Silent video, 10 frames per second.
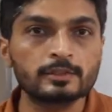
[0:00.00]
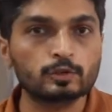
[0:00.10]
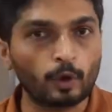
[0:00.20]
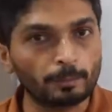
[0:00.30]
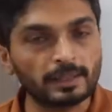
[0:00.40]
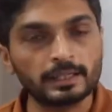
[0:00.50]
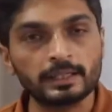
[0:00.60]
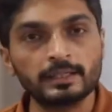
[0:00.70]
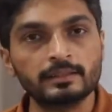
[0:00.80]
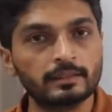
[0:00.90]
this
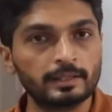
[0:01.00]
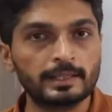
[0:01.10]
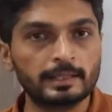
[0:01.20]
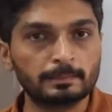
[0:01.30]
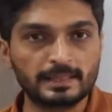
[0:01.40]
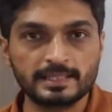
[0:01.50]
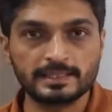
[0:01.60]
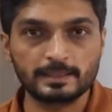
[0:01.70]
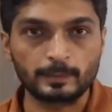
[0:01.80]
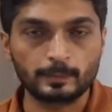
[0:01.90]
topic in third year
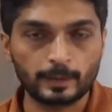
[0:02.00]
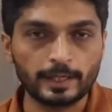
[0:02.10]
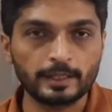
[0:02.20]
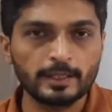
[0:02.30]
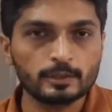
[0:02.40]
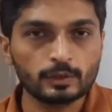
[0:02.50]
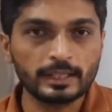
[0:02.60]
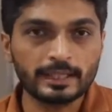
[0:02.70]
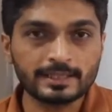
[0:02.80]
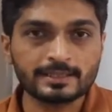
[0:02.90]
BSc, right? So
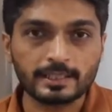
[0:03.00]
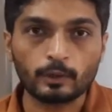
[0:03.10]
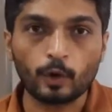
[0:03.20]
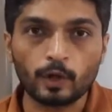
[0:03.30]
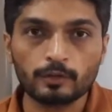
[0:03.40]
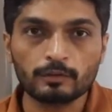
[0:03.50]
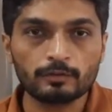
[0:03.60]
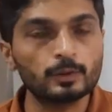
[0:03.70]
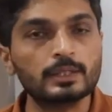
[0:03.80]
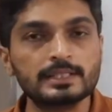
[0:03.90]
let us recall
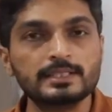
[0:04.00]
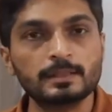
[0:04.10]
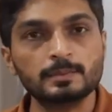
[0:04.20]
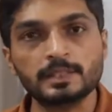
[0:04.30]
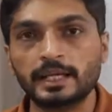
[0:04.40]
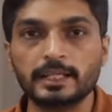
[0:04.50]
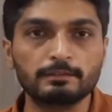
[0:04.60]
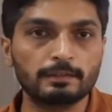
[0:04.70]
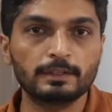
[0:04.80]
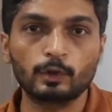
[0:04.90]
few concepts and
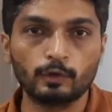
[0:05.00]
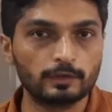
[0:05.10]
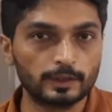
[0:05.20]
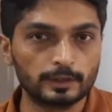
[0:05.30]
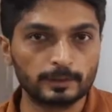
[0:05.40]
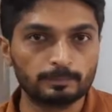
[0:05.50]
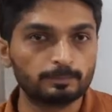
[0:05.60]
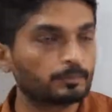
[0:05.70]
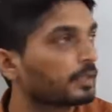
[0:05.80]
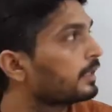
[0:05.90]
then we will go further.
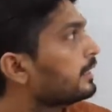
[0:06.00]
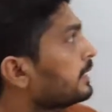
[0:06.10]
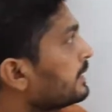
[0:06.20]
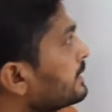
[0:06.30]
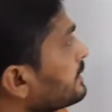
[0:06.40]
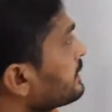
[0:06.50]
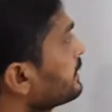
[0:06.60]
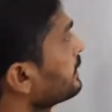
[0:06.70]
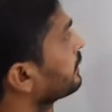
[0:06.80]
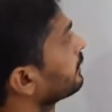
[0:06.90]

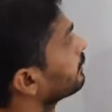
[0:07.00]
See,